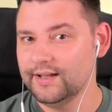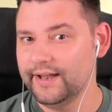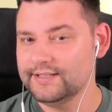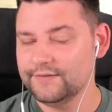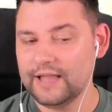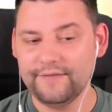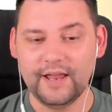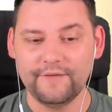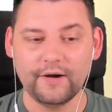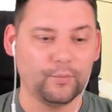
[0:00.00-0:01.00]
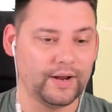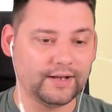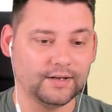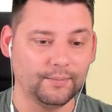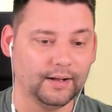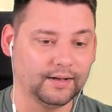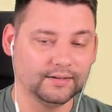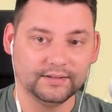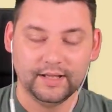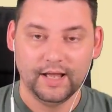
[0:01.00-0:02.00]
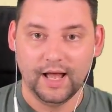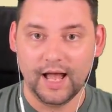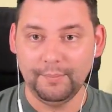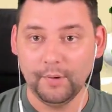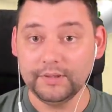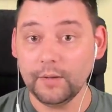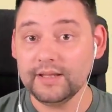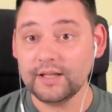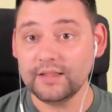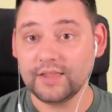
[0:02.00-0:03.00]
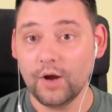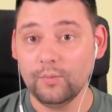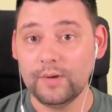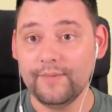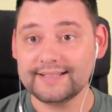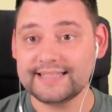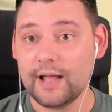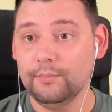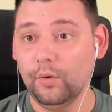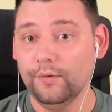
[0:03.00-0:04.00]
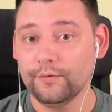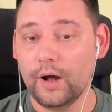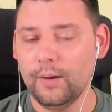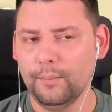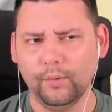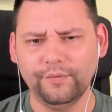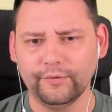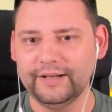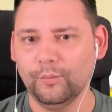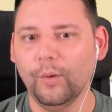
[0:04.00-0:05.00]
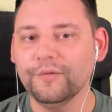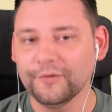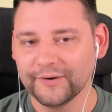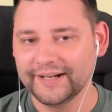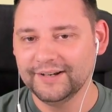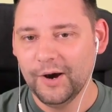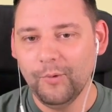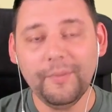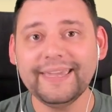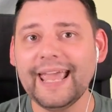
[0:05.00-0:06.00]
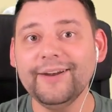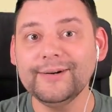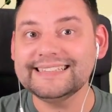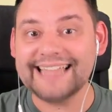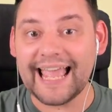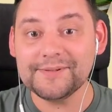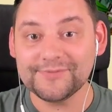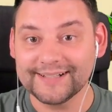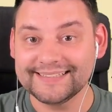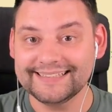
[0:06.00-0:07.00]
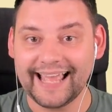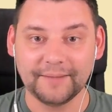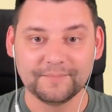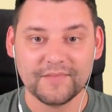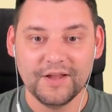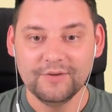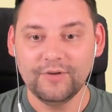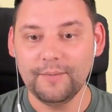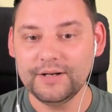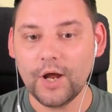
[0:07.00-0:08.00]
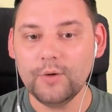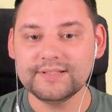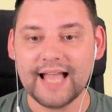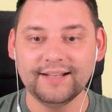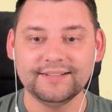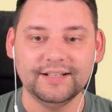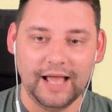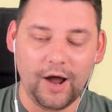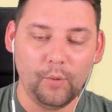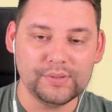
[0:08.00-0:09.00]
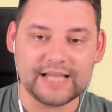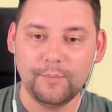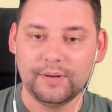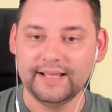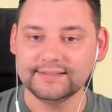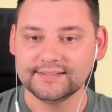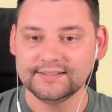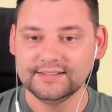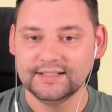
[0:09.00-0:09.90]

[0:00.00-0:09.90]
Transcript: It is definitely a very weird number. Uh, but we're doing good though. We've maxed out Mul uh, Wolverine. Wolverine. Why am I getting all these names wrong today? Right, Medusa, help us out, please.